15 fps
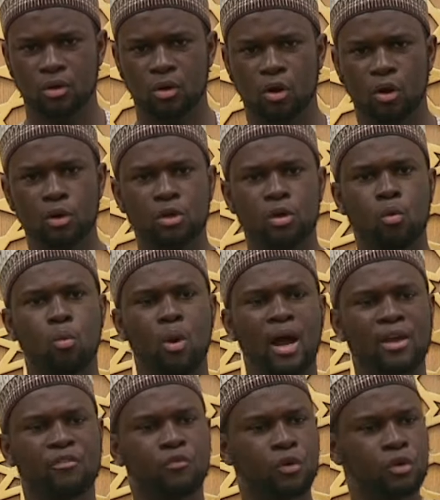or your
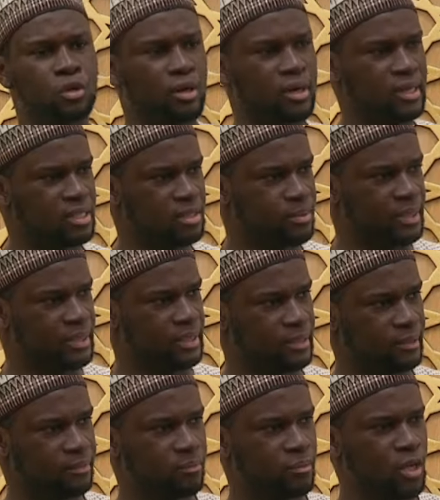wife or your
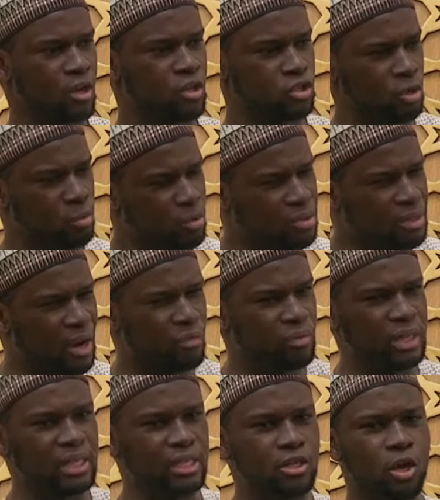husband, someone that
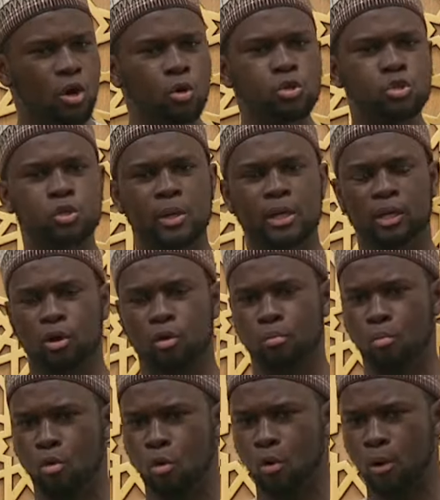really knows you a lot
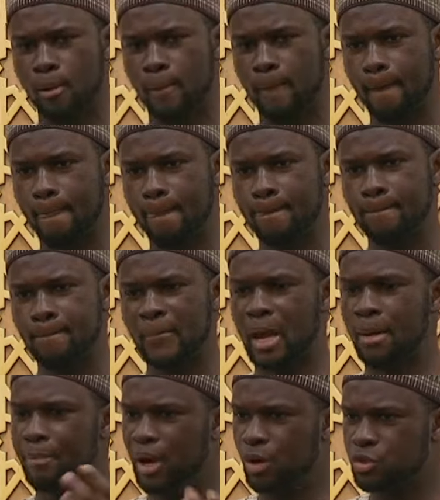more
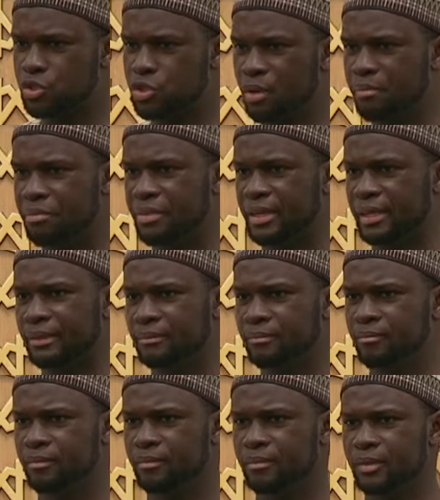about something,
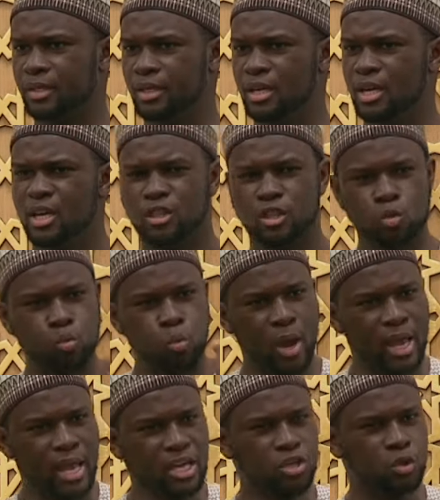the
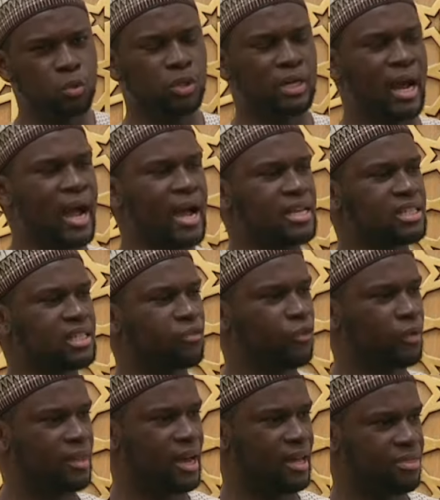way you would ask
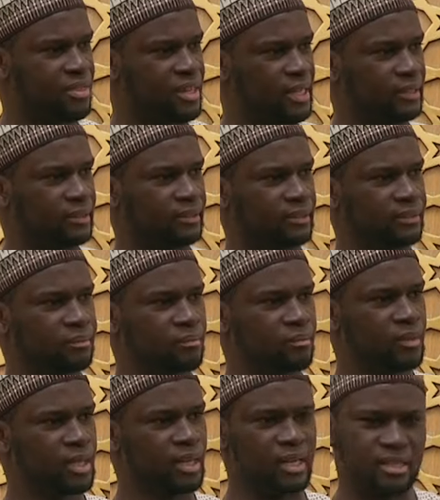for that thing
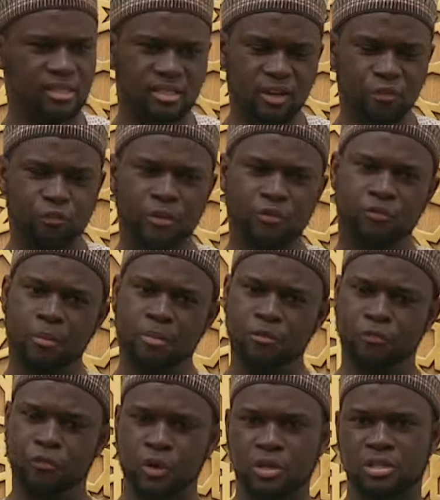is different from the
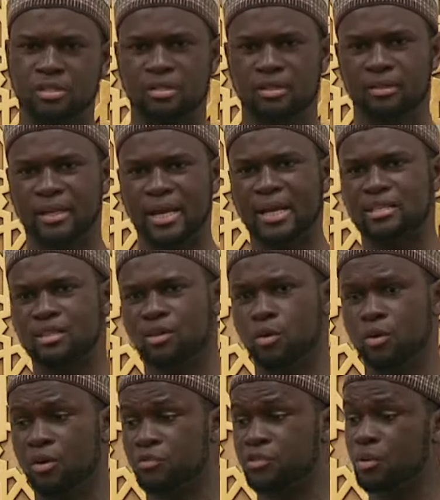first
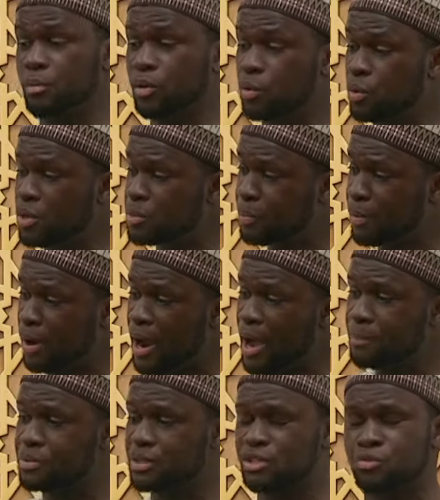category of someone who is
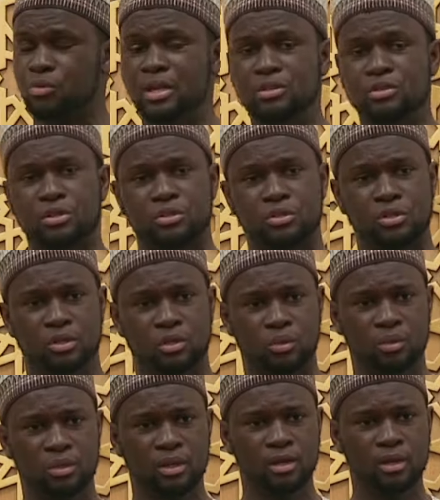perhaps a stranger to
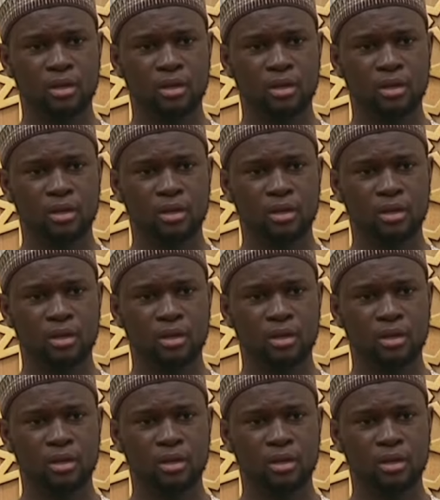you.